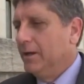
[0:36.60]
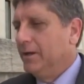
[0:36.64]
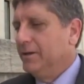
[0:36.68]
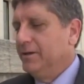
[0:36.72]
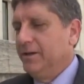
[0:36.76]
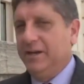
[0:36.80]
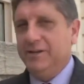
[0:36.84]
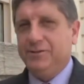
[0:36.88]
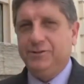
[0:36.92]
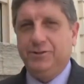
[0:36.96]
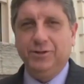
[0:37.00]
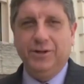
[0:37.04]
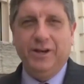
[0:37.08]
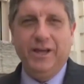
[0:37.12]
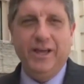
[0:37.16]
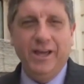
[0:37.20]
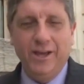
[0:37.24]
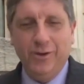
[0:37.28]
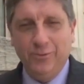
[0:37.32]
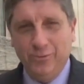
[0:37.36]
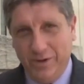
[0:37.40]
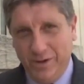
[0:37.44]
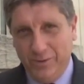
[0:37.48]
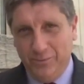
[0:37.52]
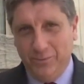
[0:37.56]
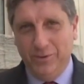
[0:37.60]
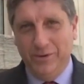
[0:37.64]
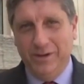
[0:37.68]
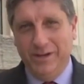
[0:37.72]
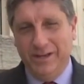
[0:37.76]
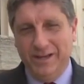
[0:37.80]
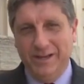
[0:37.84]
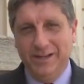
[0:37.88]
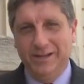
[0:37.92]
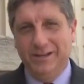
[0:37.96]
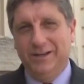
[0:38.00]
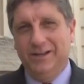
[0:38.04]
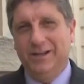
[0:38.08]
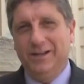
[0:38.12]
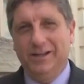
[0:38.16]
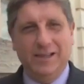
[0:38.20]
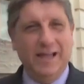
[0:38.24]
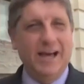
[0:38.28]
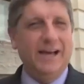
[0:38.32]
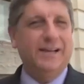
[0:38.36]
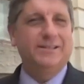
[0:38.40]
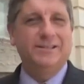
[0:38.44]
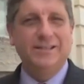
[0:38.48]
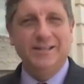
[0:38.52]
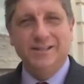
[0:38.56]
Yesterday, we were in
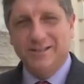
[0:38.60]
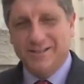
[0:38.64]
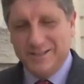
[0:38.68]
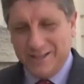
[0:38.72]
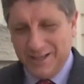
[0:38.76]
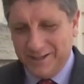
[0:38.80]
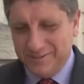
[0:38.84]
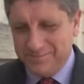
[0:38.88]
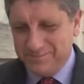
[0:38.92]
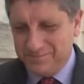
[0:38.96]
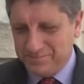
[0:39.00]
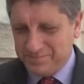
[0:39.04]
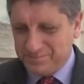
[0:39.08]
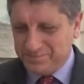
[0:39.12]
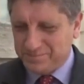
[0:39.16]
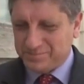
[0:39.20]
Lexington,